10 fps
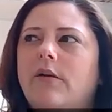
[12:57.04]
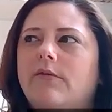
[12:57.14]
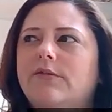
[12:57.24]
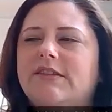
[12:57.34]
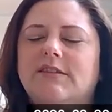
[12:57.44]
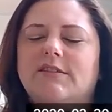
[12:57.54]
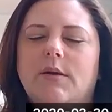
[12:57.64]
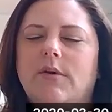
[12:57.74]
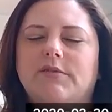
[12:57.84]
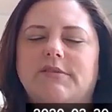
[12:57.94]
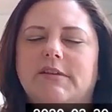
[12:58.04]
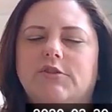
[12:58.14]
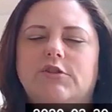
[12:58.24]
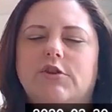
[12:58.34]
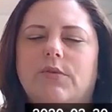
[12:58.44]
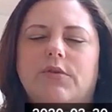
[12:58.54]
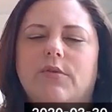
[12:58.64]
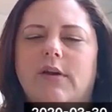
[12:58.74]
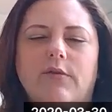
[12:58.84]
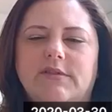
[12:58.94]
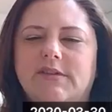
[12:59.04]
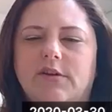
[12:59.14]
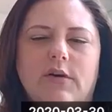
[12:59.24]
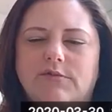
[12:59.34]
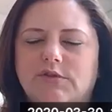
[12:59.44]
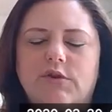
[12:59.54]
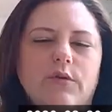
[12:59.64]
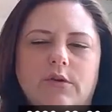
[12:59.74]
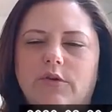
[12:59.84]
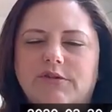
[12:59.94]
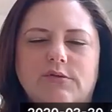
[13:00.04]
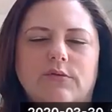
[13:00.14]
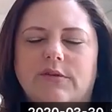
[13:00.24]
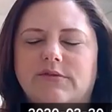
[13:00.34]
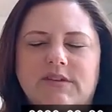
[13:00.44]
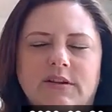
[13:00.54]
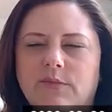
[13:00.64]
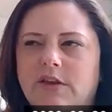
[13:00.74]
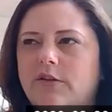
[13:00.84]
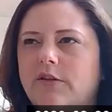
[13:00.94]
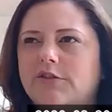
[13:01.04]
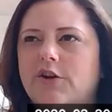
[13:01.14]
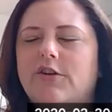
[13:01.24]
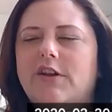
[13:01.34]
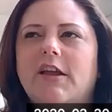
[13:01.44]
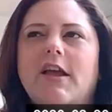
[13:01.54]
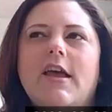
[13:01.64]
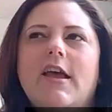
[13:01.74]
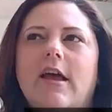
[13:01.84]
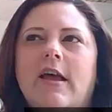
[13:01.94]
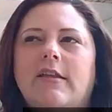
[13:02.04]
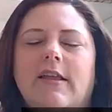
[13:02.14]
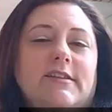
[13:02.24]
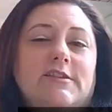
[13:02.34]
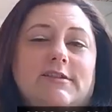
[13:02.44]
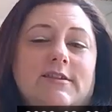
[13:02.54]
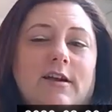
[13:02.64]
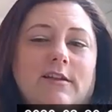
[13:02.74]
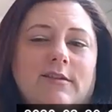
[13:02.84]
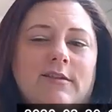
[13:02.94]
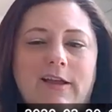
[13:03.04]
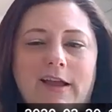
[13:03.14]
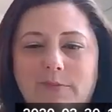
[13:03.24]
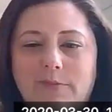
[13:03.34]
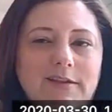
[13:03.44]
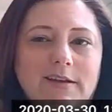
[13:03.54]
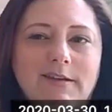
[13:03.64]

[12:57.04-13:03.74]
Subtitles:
since the time I was like 2 or 3, I would tell you I was going to law school and I was going to be an attorney. And that is just not the life path that